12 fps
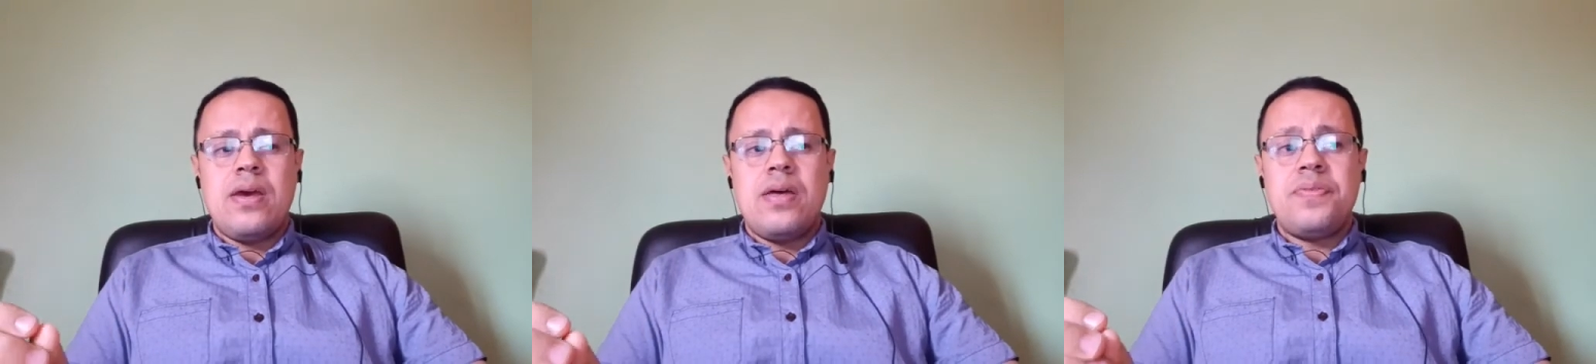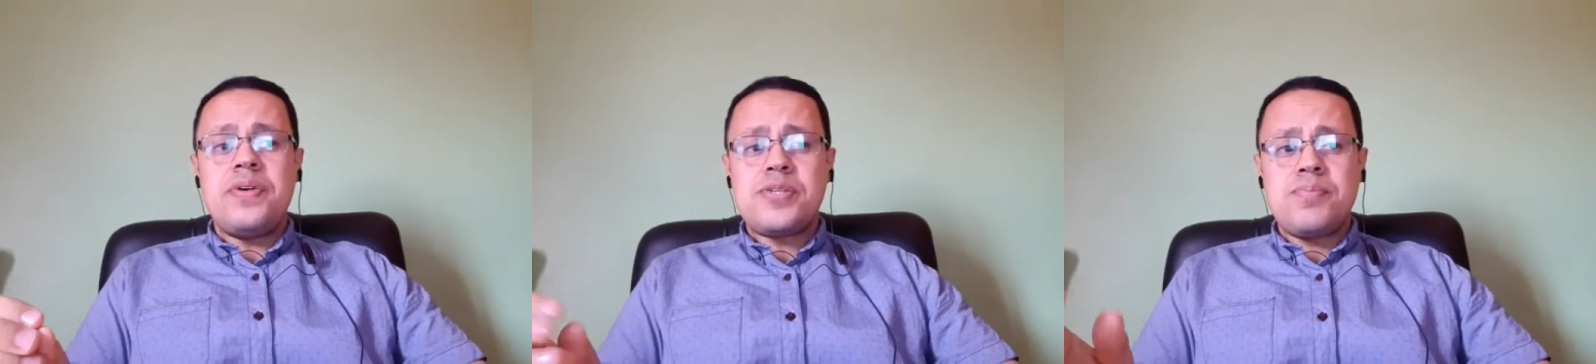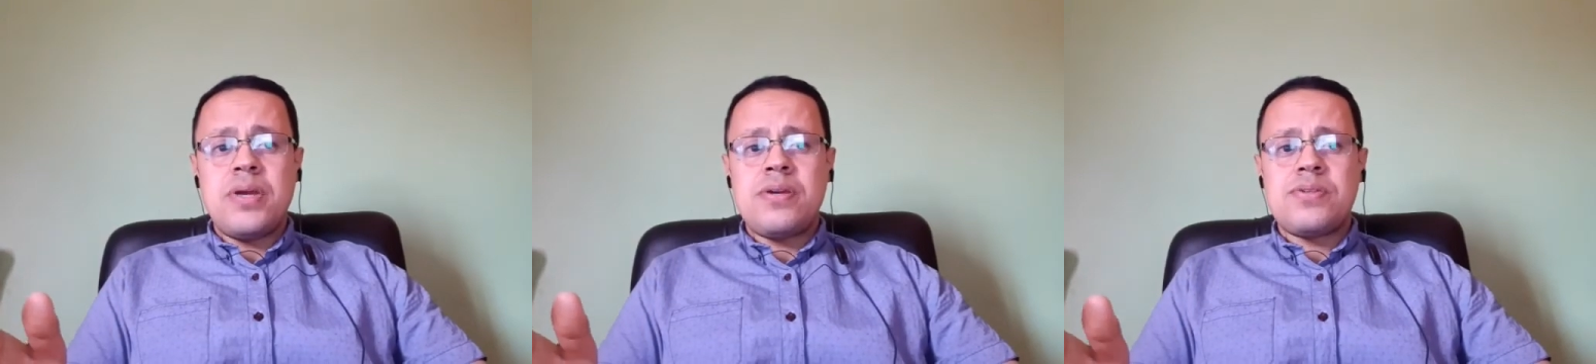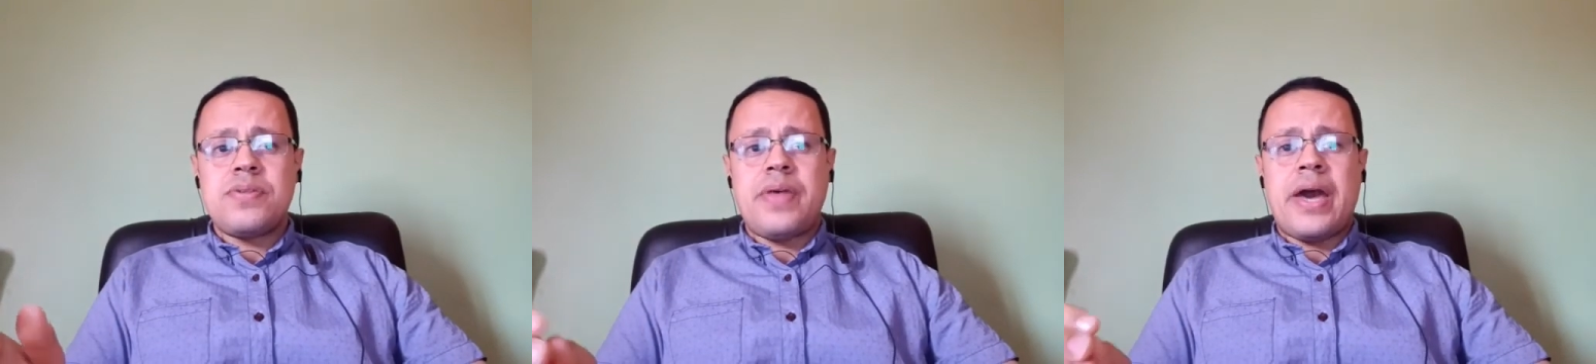This
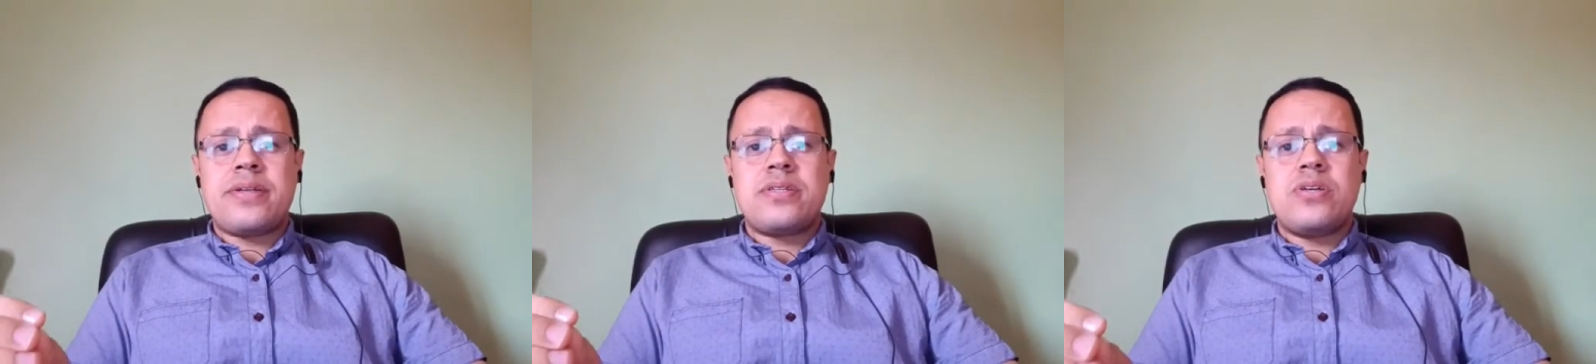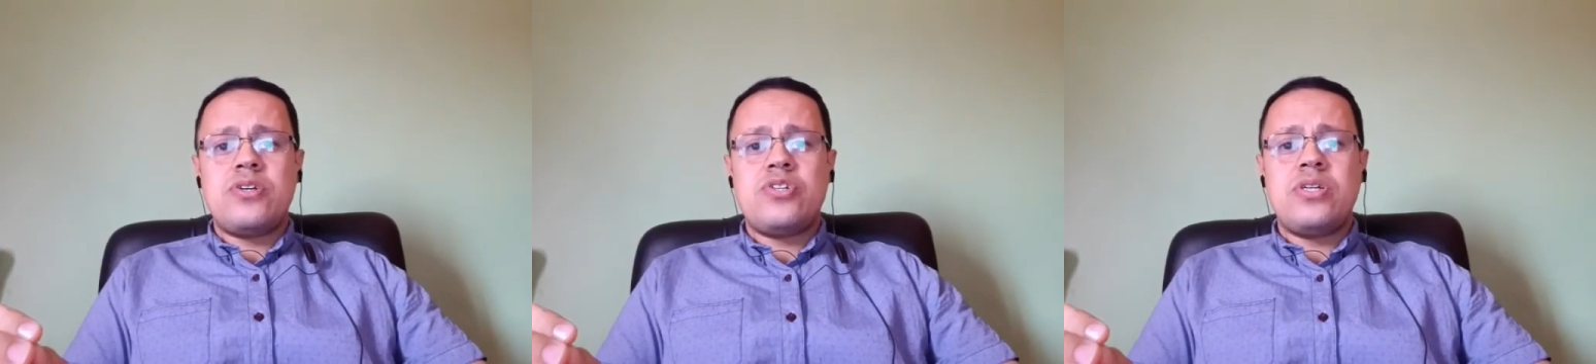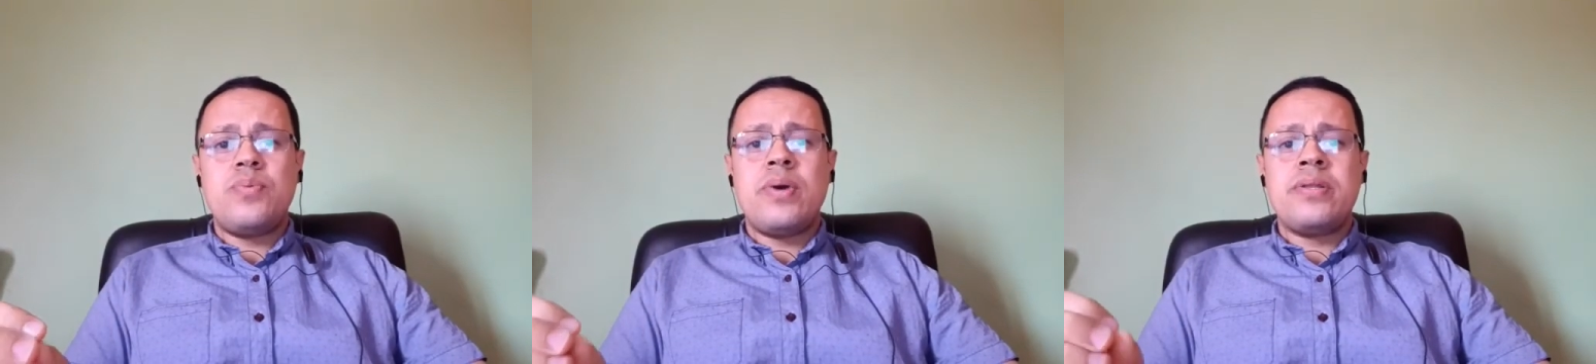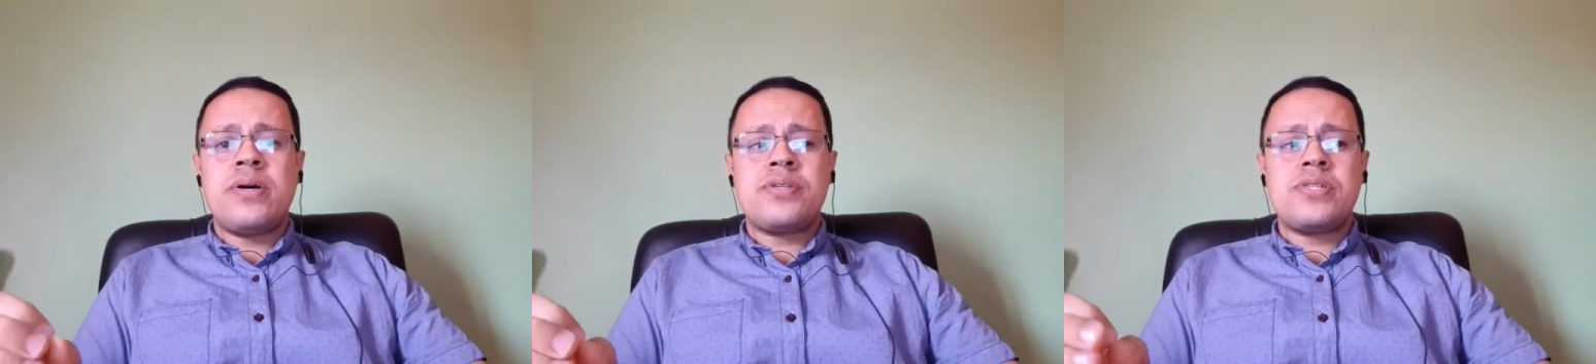means that she will
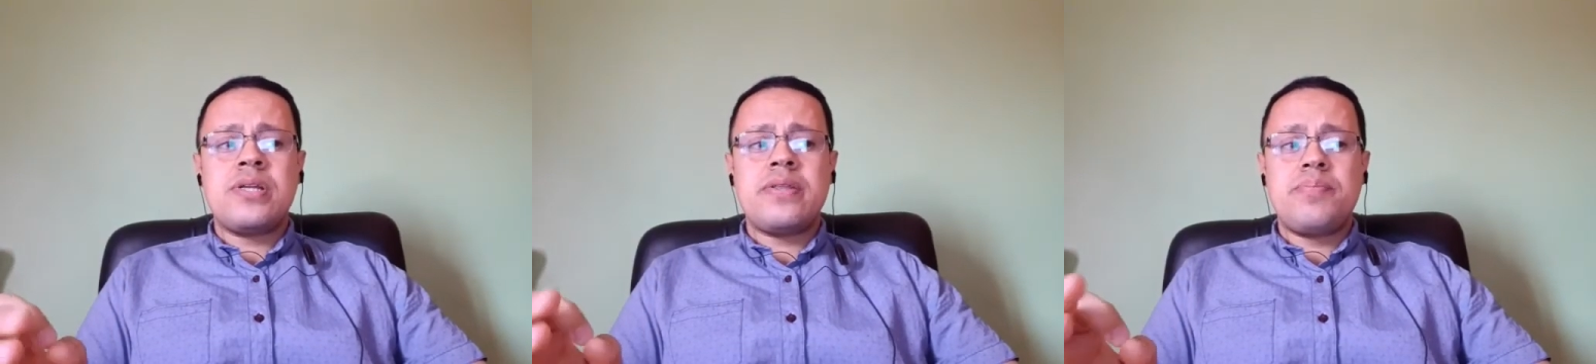not sell the